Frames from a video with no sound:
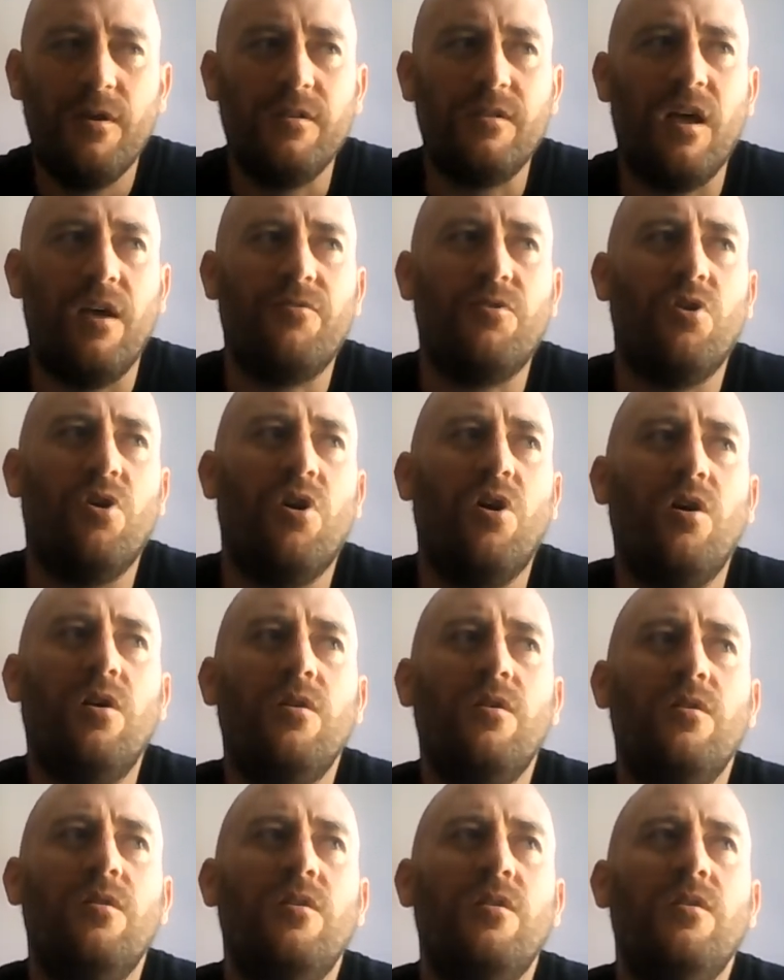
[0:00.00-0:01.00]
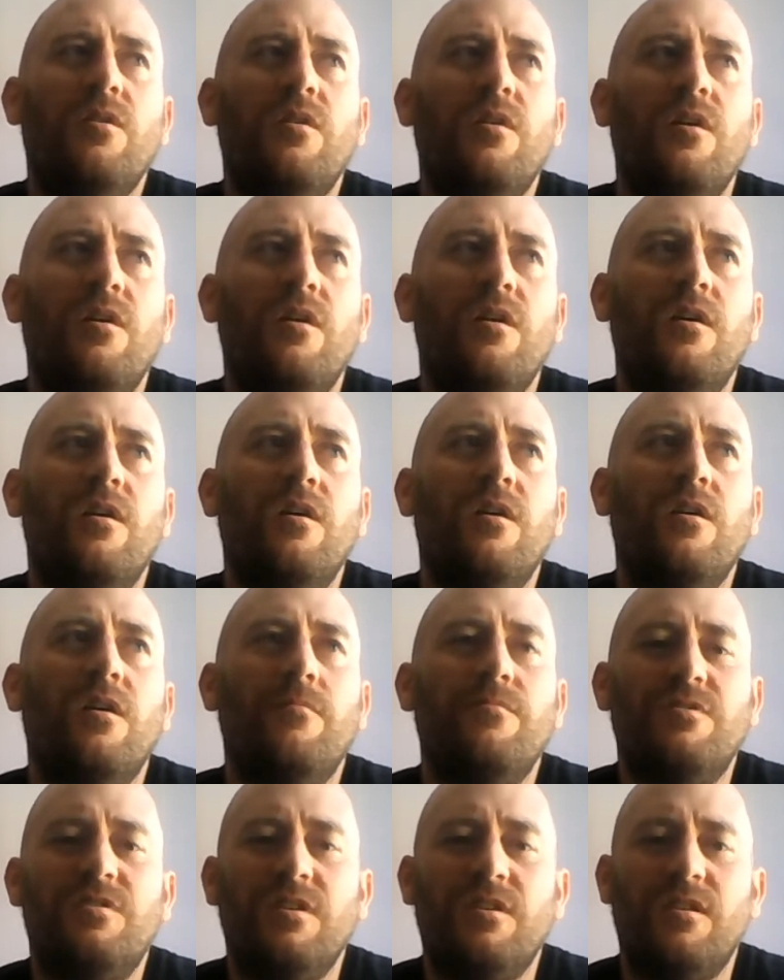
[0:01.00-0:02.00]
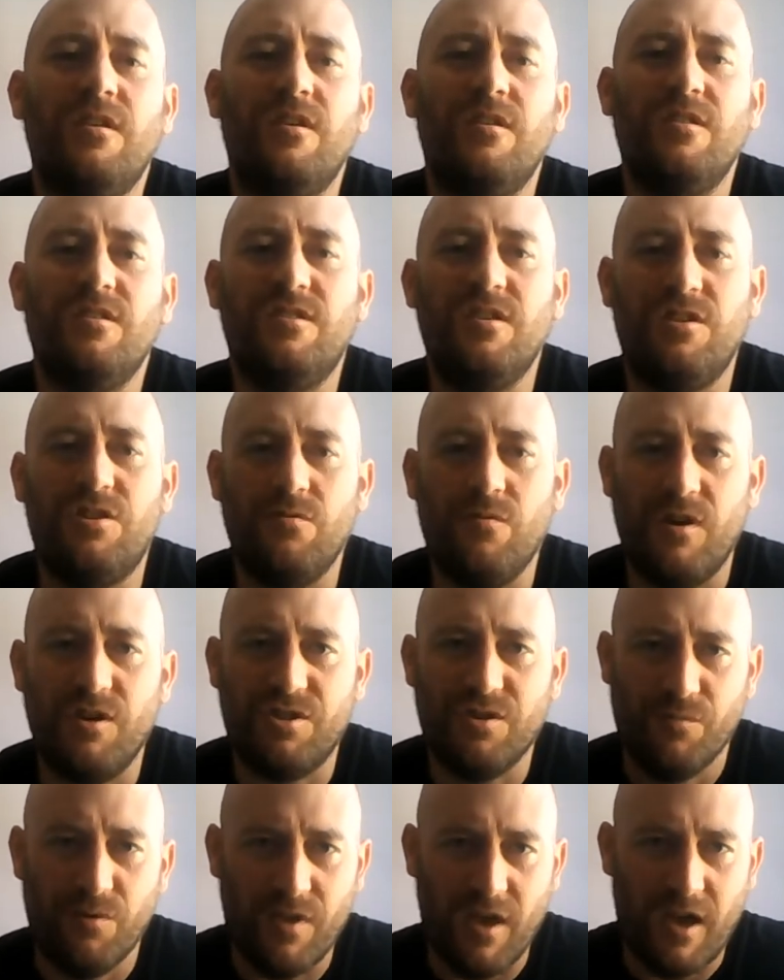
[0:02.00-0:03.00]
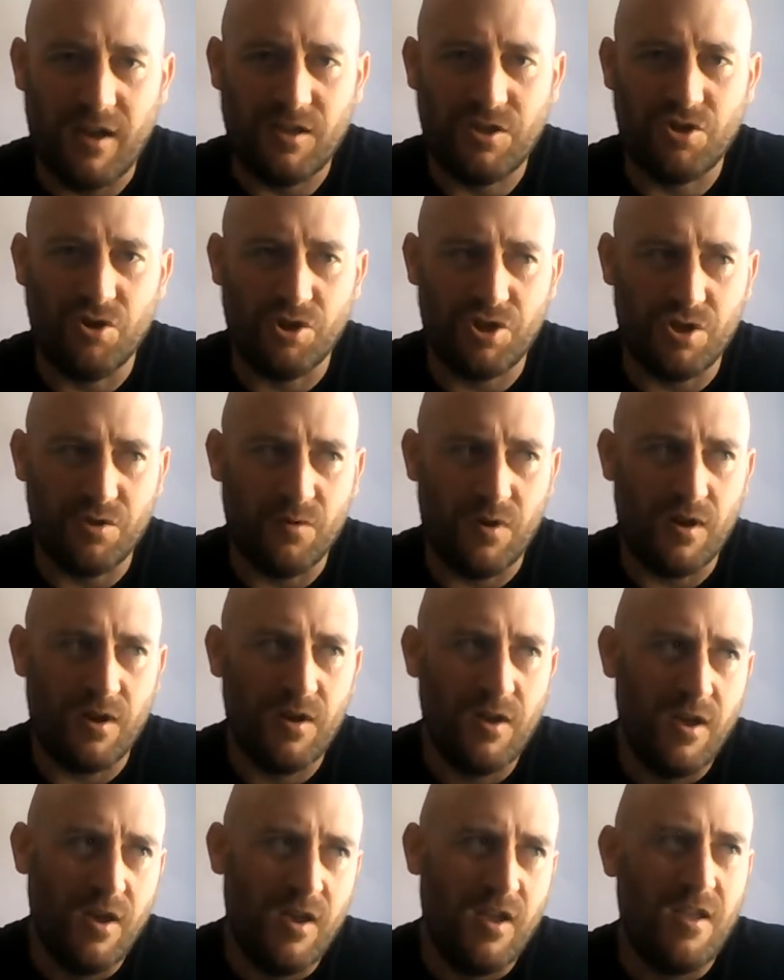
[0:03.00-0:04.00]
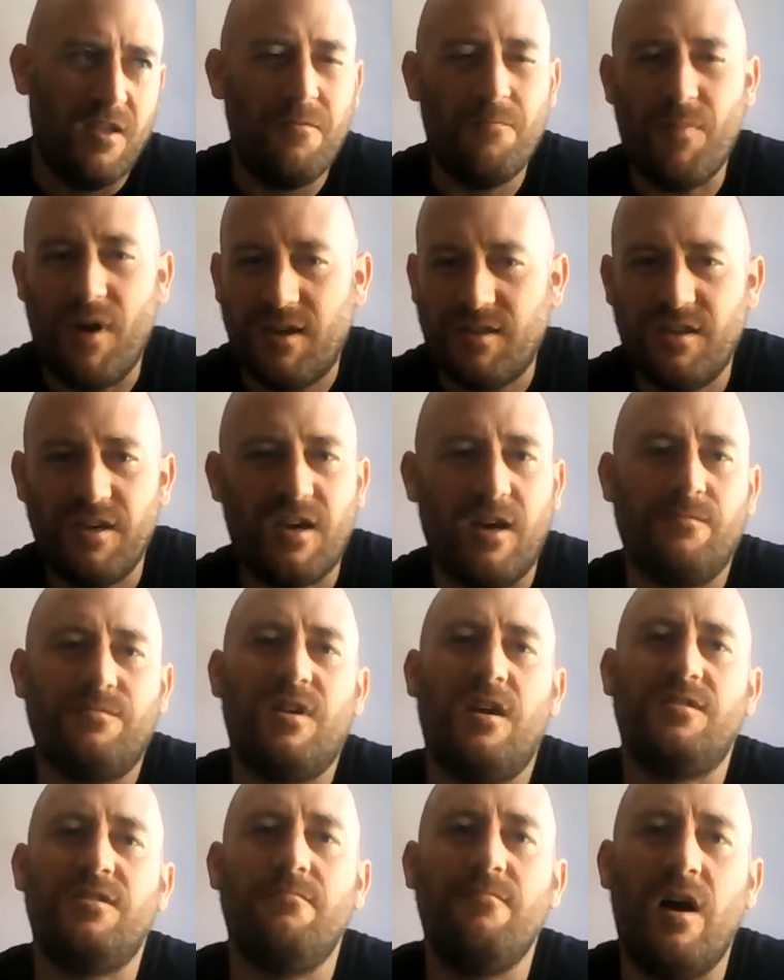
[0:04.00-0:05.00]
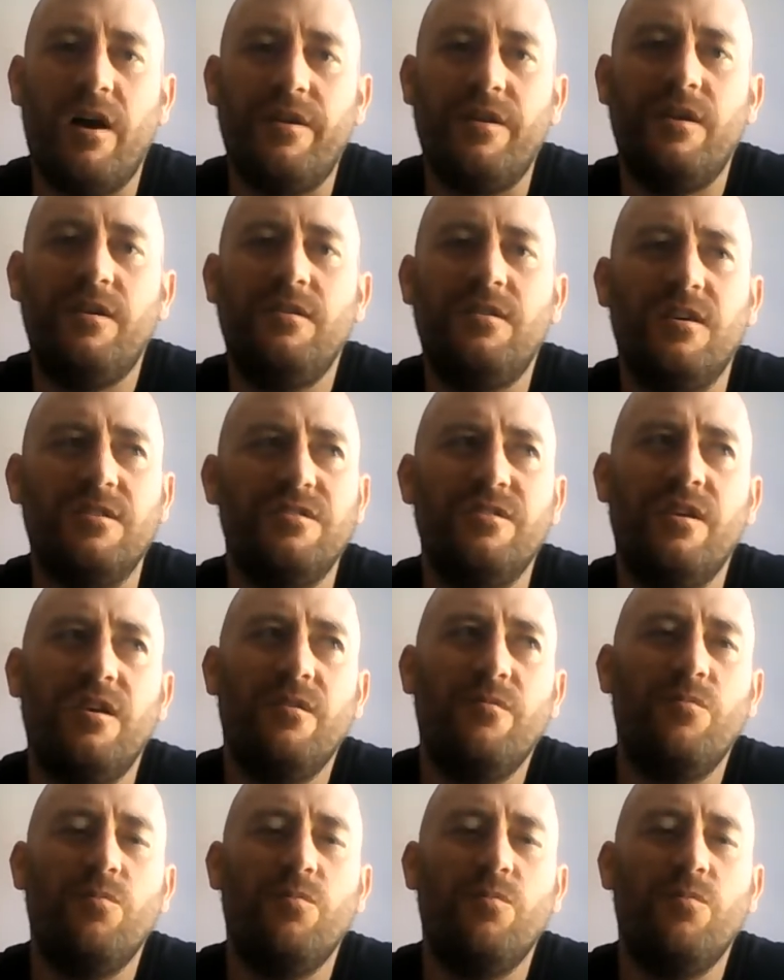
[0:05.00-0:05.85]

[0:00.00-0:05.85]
They've got obviously the situation with Anthony Joshua basically comes down to money, doesn't it?